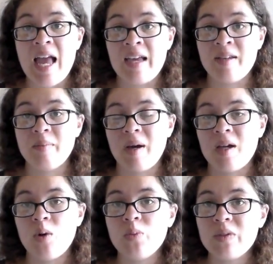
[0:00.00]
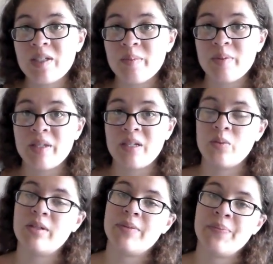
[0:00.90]
and my only complaint,
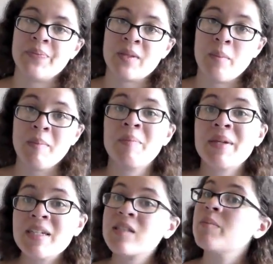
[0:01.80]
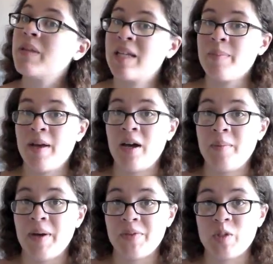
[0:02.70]
well, my biggest complaint
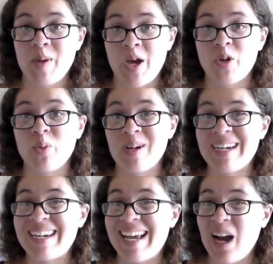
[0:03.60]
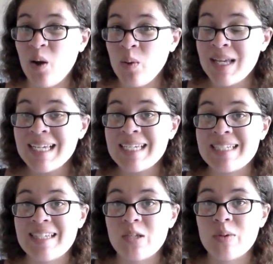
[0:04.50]
about this pattern right now
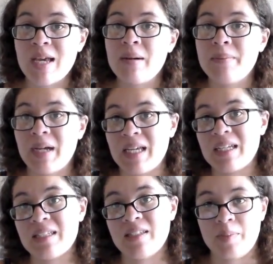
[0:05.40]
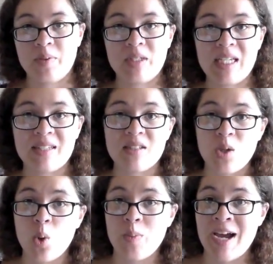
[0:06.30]
is that you can't buy it separately as its
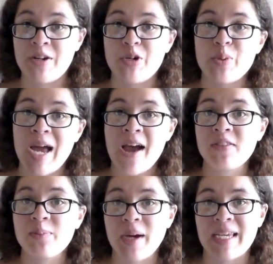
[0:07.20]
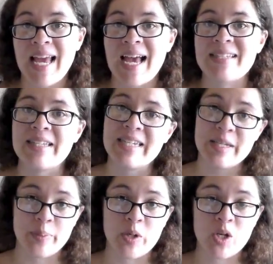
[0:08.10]
own pattern. You have to buy it as an
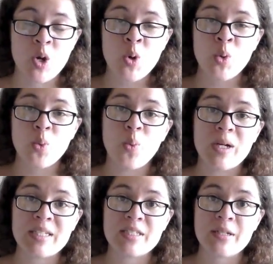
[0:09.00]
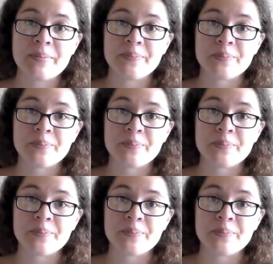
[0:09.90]
ebook, which